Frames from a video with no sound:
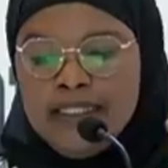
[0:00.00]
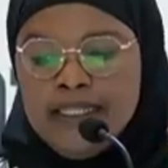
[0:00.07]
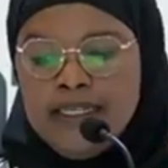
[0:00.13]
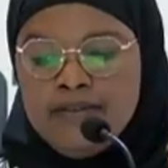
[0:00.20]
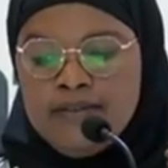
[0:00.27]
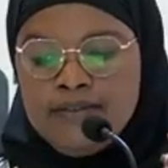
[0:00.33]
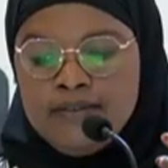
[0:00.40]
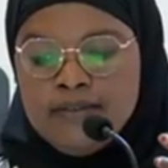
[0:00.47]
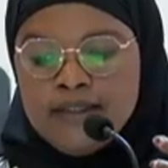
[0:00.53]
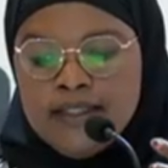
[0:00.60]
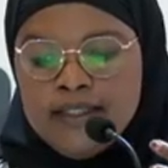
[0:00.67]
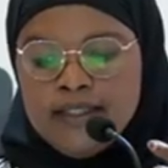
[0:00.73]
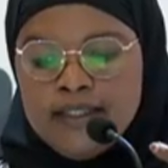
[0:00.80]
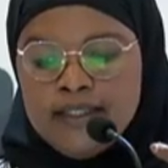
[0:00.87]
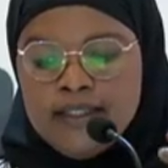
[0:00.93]
if
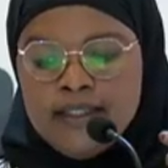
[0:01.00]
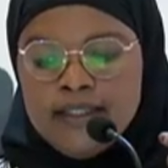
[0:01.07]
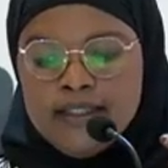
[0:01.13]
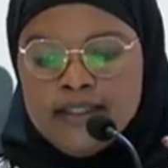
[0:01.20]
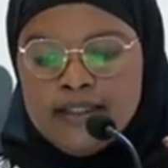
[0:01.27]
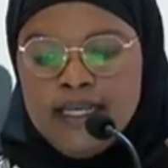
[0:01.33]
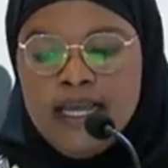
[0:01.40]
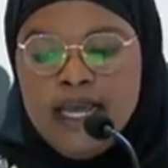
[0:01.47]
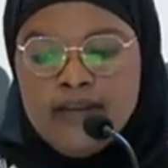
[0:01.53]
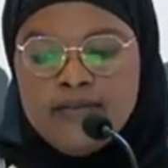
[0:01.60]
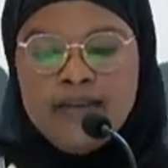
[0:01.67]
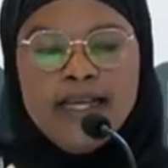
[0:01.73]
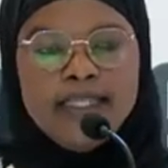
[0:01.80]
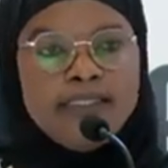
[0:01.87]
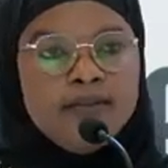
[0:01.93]
They
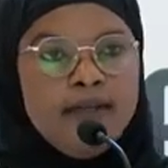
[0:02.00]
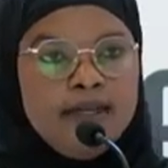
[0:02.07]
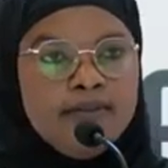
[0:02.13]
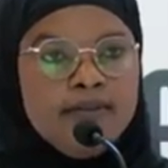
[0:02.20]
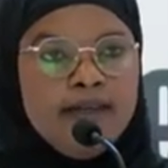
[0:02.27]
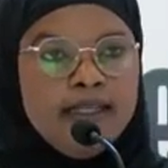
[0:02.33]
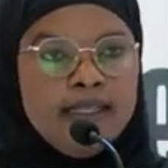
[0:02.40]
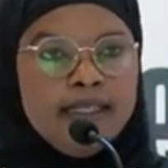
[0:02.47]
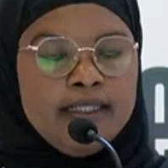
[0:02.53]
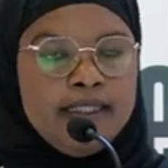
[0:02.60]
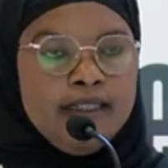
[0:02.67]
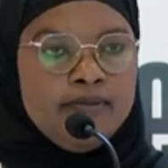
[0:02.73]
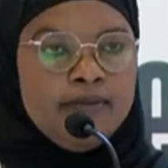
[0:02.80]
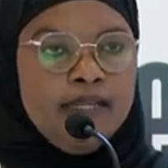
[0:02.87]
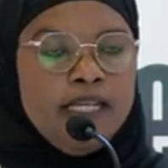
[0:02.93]
advised the welfare that
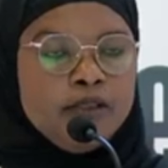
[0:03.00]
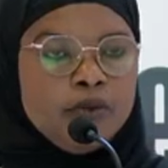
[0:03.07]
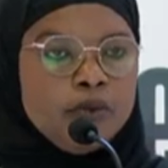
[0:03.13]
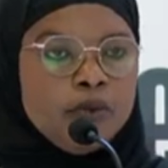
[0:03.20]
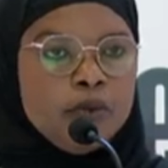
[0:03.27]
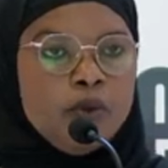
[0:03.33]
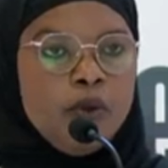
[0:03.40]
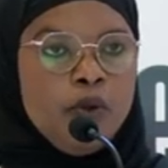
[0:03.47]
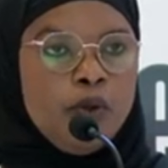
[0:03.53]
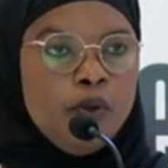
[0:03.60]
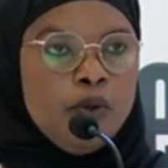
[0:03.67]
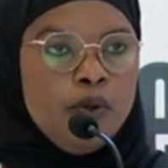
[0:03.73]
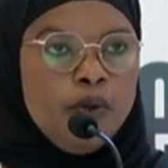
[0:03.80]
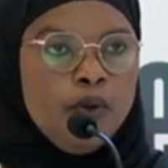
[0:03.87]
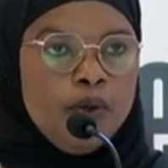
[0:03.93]
if they should
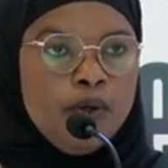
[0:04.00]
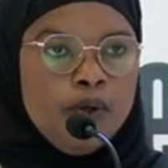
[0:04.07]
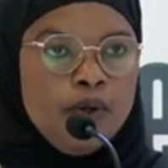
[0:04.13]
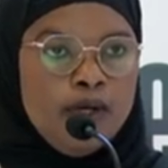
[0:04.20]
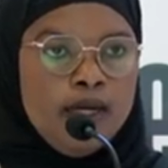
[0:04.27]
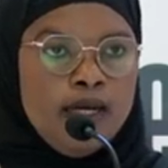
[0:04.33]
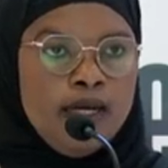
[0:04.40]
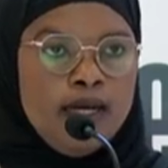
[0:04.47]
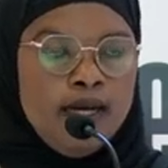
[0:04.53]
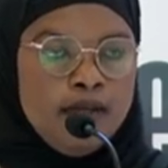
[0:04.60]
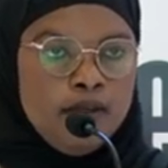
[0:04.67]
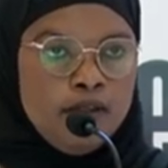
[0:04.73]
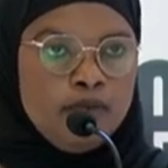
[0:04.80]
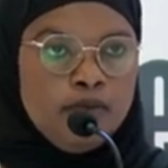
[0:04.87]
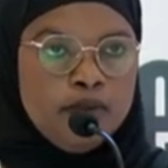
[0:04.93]
go
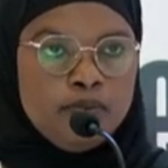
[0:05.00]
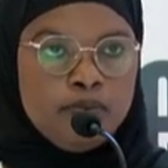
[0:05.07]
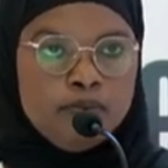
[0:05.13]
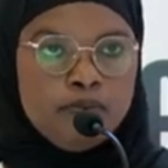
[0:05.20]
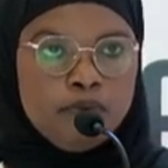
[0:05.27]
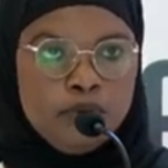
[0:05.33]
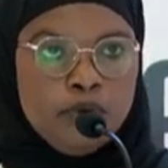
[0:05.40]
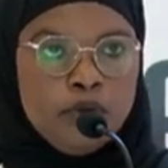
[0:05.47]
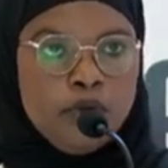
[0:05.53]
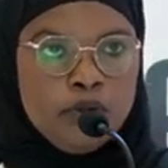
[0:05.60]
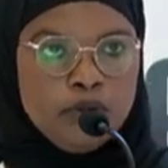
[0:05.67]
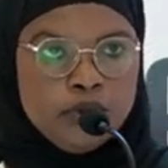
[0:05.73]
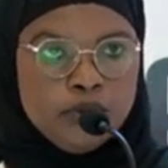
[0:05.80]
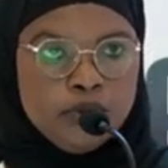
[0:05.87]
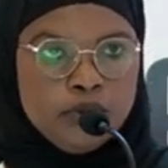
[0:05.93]
along with Blue
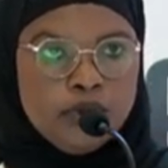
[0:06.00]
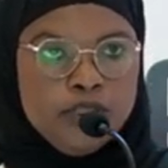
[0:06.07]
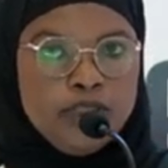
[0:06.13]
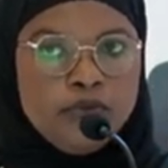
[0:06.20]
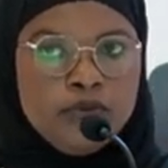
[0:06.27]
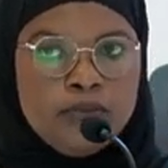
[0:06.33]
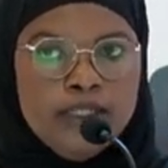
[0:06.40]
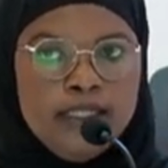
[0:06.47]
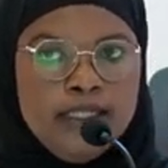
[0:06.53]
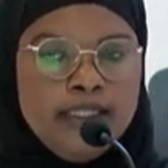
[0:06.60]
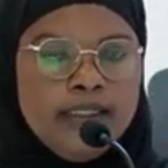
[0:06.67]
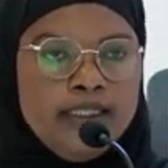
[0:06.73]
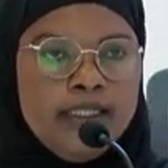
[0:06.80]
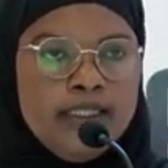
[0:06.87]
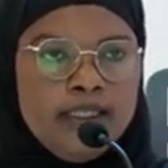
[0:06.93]
Ocean, it would be
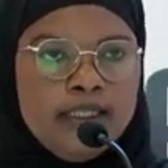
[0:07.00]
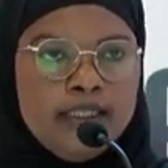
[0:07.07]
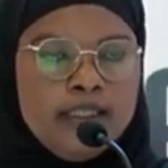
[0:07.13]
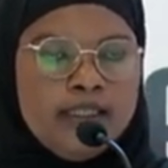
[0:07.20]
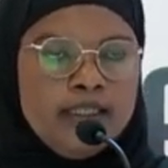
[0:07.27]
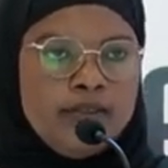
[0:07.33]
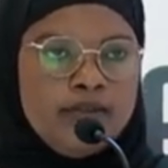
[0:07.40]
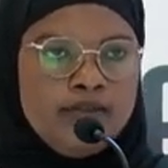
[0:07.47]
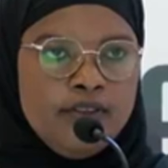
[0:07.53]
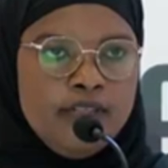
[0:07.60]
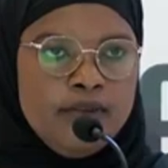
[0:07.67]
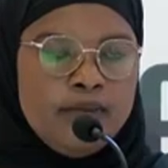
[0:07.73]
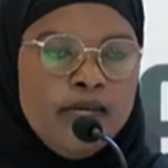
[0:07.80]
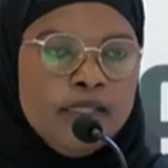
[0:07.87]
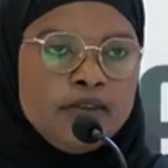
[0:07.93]
easy for
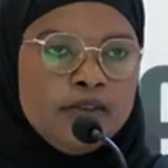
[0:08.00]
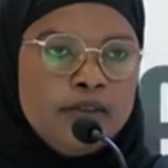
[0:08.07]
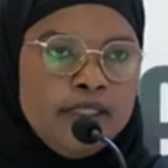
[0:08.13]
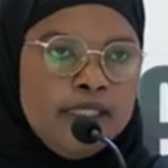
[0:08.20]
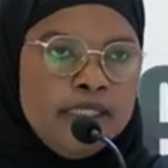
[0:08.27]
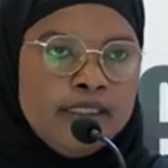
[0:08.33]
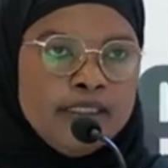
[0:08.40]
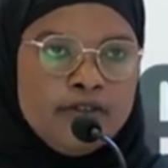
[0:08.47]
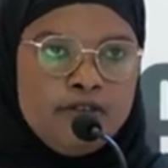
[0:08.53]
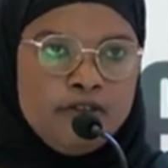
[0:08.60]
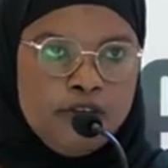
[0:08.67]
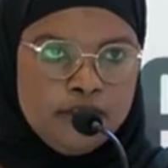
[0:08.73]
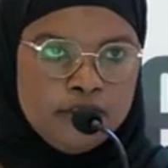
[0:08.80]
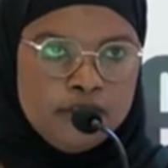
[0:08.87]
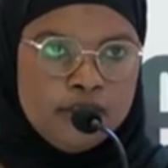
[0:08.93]
the bank to release the
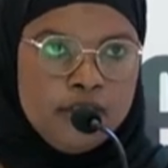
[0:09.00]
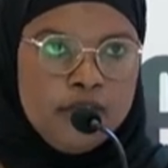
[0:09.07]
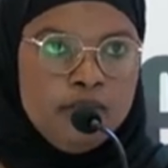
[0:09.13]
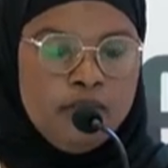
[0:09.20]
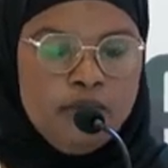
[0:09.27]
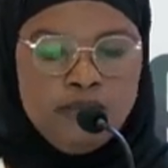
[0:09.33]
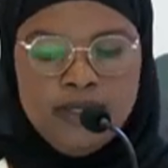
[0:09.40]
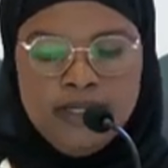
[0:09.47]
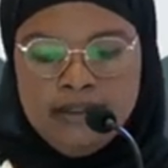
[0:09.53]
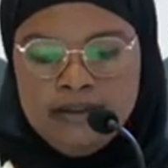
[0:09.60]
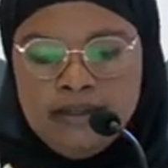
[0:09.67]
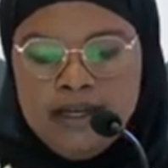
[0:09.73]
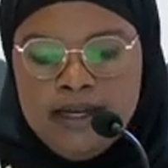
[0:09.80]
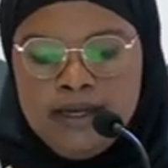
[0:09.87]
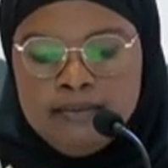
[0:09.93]
funds. But when
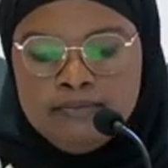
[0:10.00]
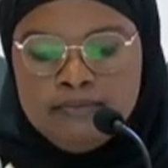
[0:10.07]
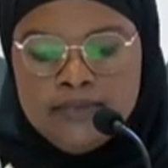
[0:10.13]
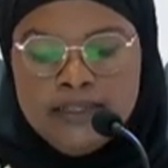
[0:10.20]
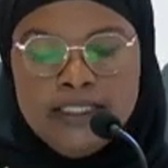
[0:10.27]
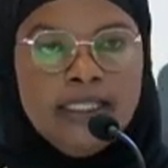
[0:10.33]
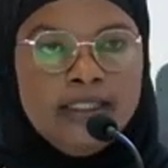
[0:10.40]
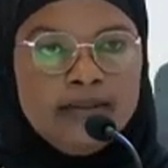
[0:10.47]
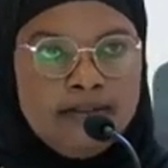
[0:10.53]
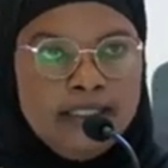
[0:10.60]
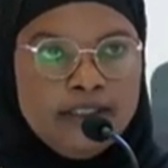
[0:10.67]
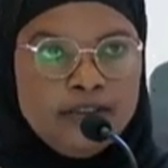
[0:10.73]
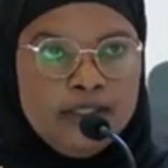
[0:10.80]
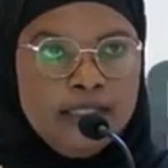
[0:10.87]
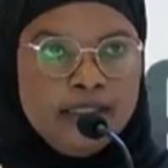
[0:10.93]
the
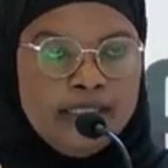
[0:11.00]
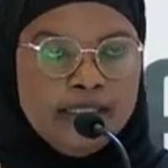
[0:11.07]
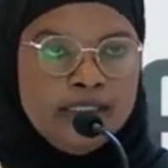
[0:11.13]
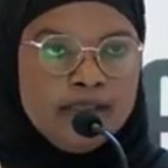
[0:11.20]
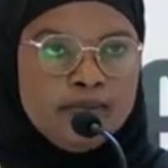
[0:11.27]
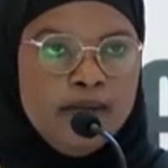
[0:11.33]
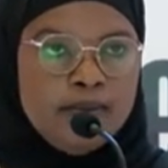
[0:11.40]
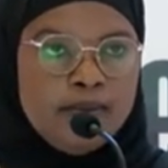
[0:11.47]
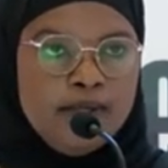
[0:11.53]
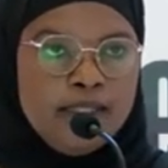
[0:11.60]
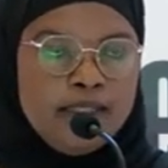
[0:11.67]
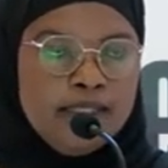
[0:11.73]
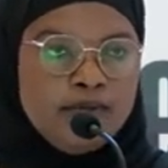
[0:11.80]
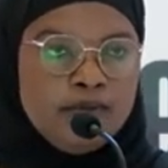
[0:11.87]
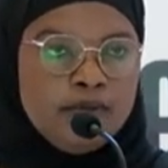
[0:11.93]
treasurer, that is
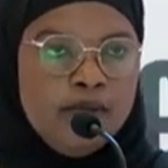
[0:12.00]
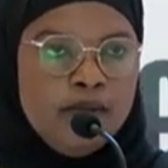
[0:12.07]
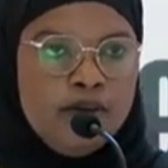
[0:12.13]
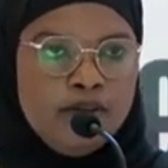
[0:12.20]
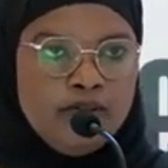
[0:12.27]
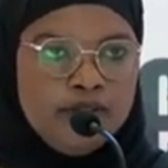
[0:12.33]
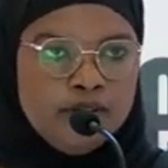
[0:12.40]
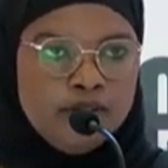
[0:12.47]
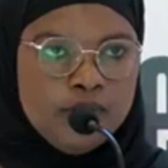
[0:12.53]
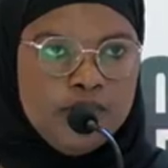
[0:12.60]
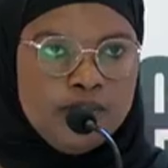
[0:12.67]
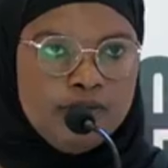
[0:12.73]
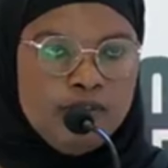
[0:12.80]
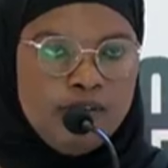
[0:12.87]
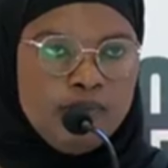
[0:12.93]
Babukar, came to my office to
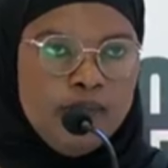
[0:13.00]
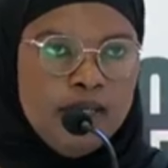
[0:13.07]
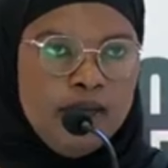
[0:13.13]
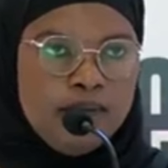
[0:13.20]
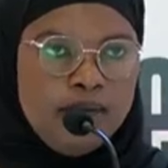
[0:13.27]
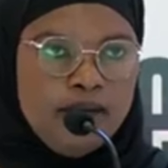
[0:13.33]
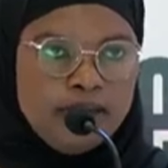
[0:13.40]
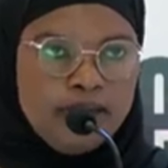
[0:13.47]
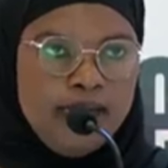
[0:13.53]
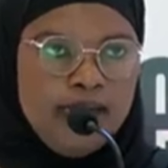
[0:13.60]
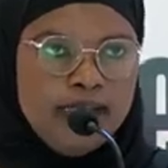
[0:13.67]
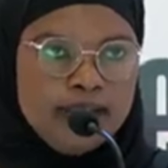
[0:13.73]
inform me about that.